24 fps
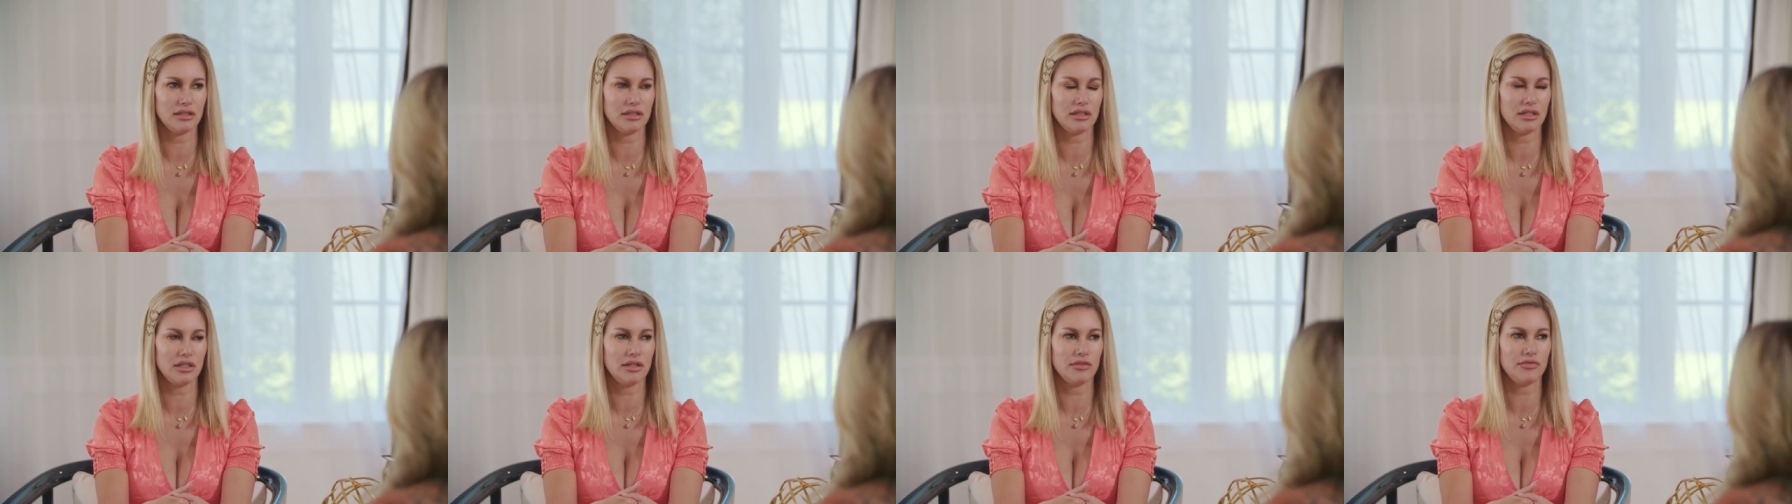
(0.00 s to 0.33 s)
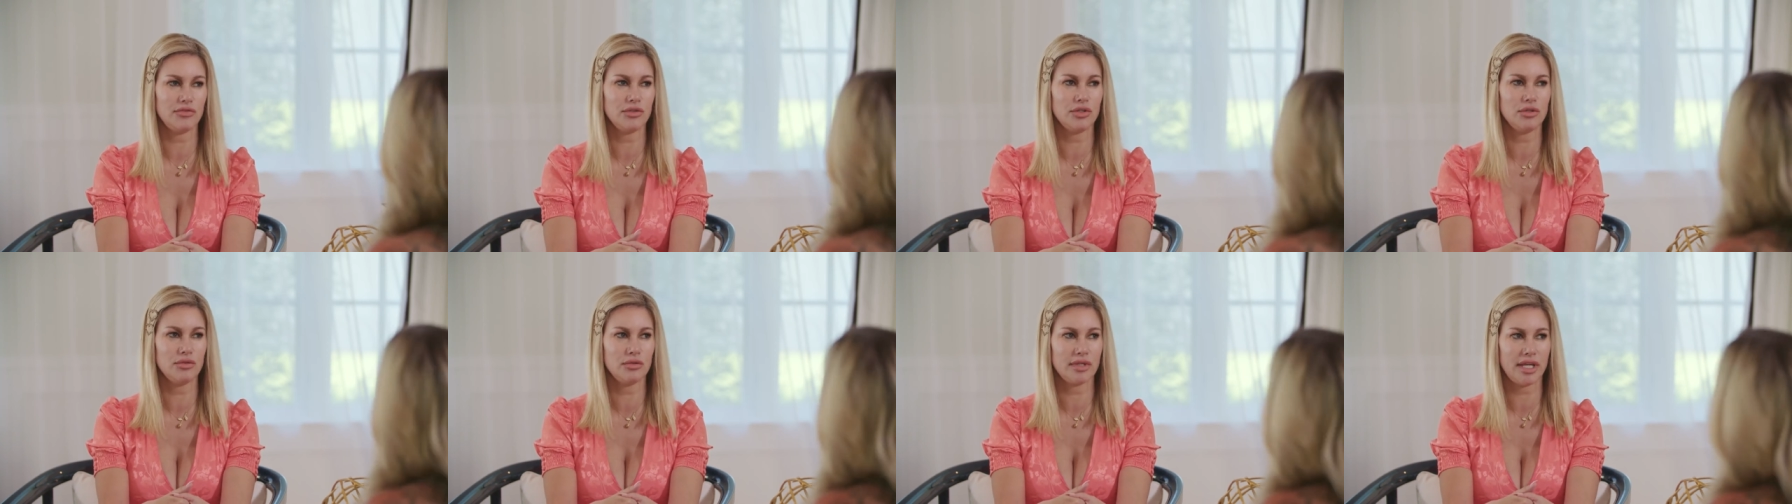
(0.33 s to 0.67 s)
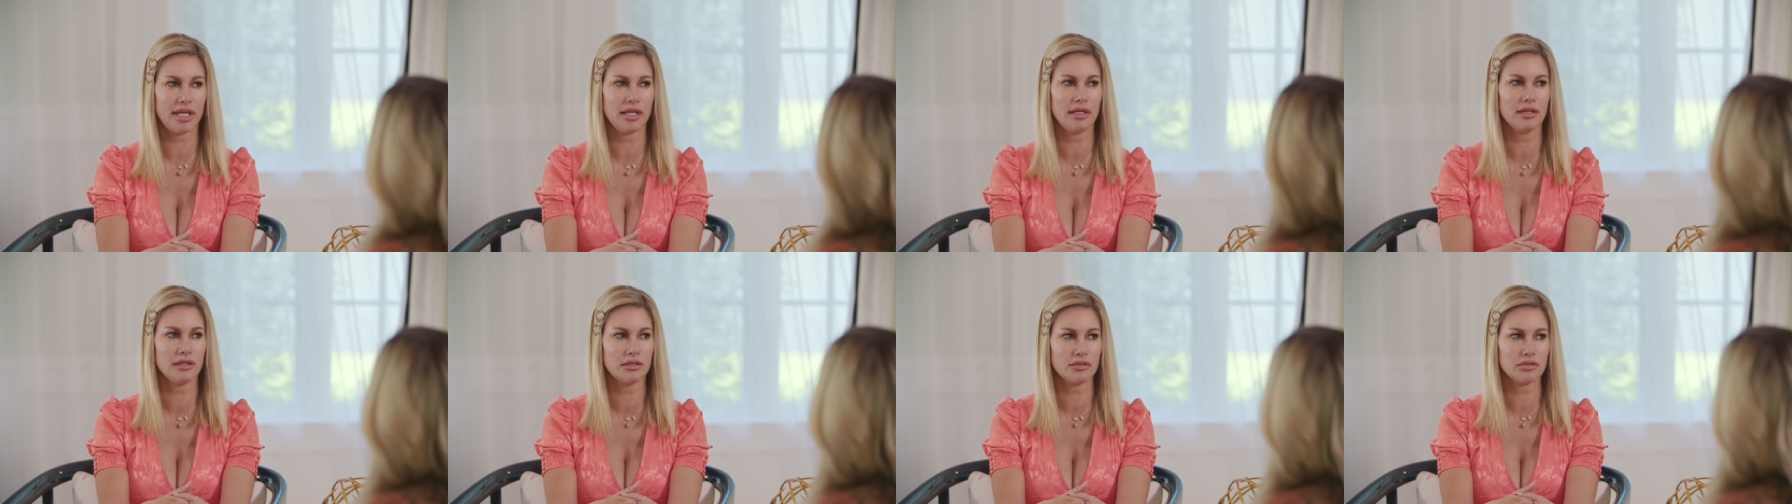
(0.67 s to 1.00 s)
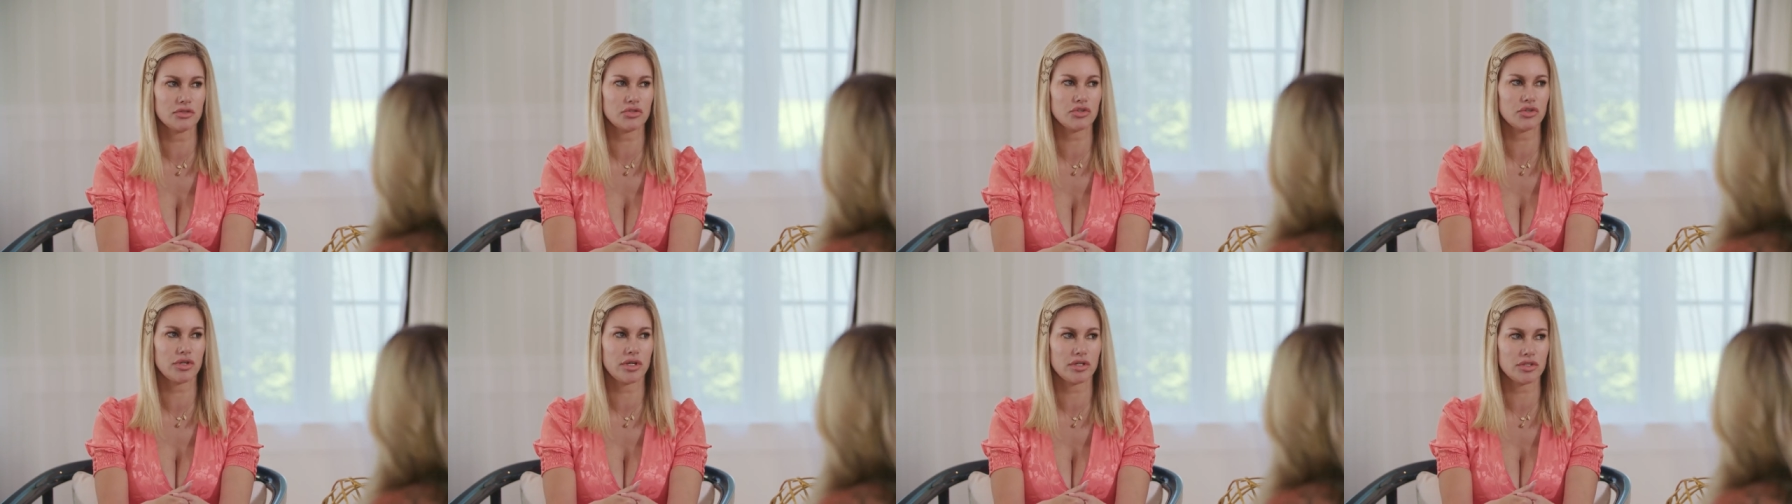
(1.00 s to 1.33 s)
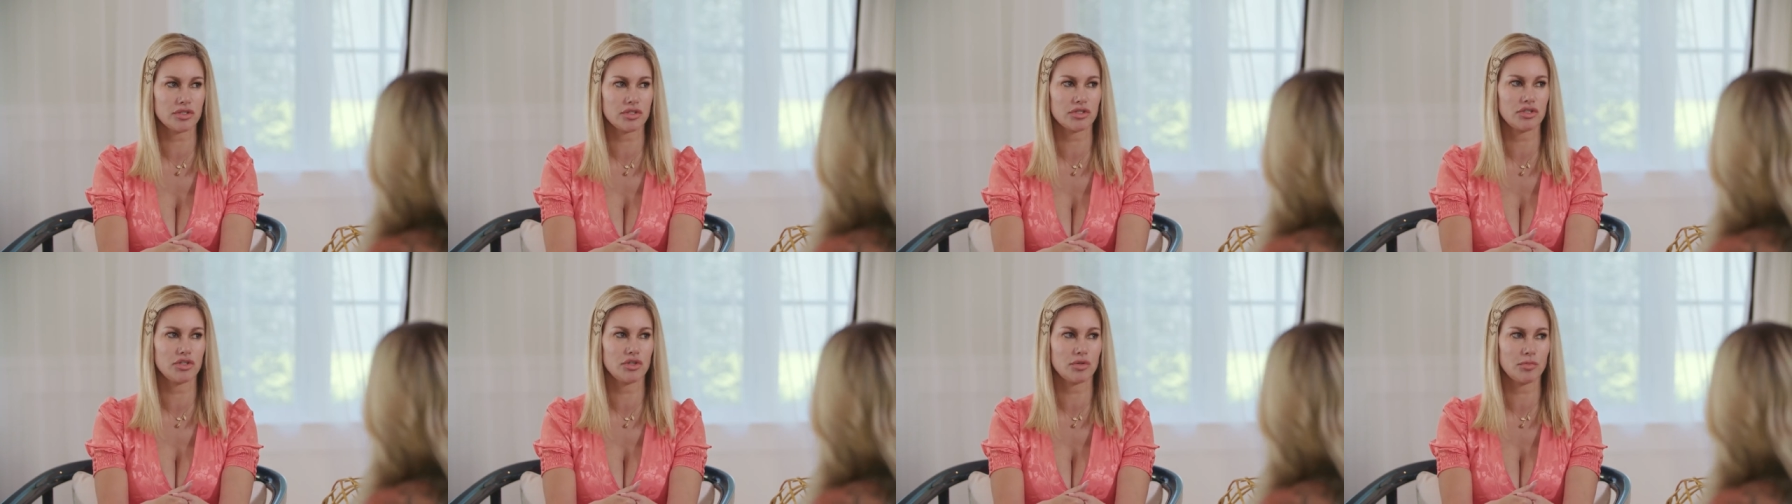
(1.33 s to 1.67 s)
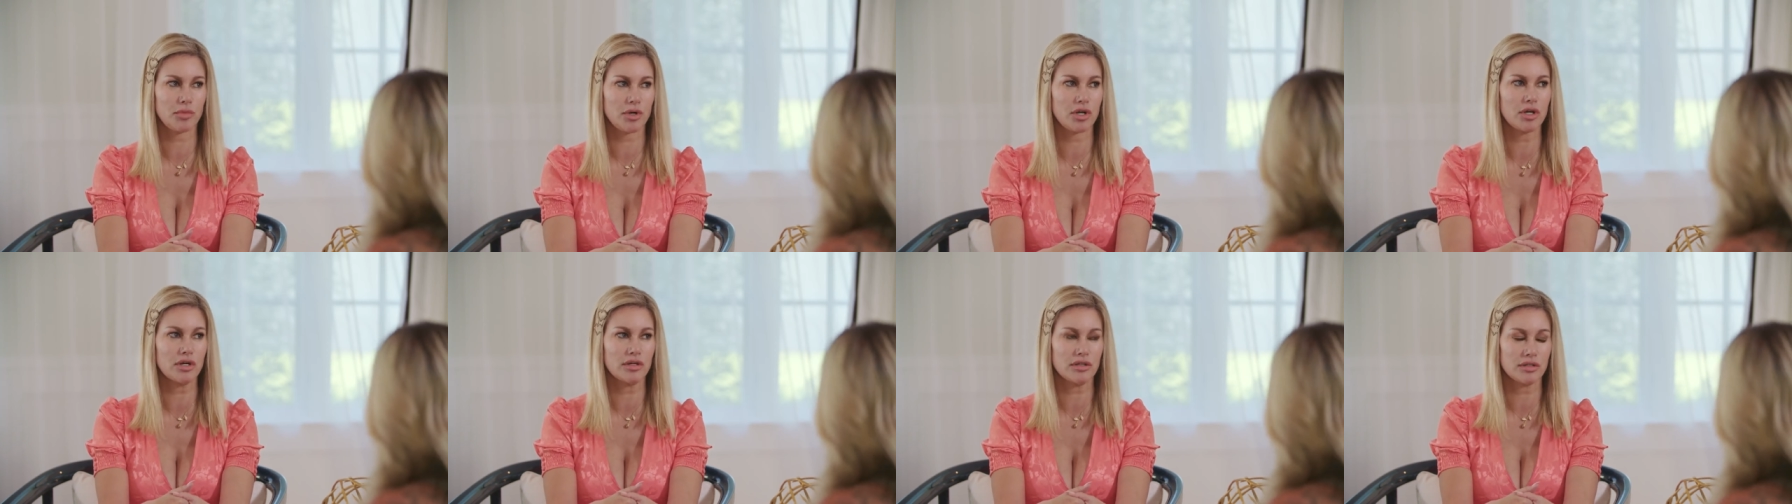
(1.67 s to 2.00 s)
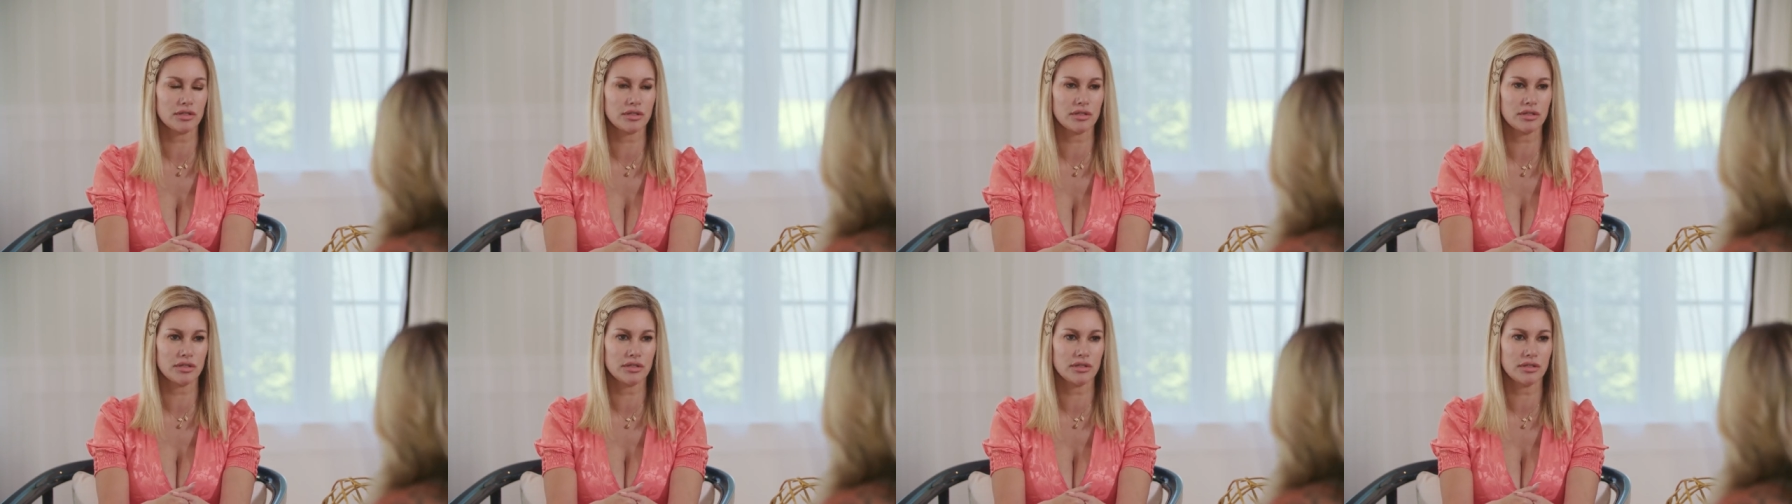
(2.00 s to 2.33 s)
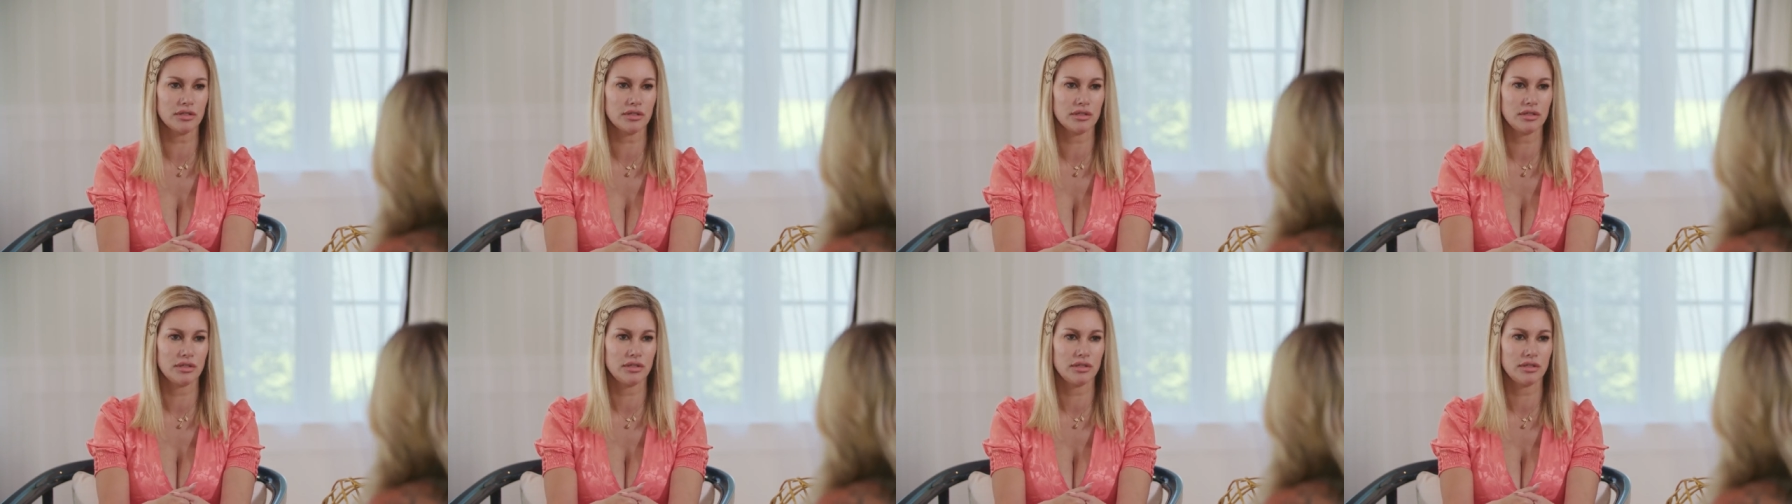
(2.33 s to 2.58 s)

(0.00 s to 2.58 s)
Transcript: if you can't trust your partner...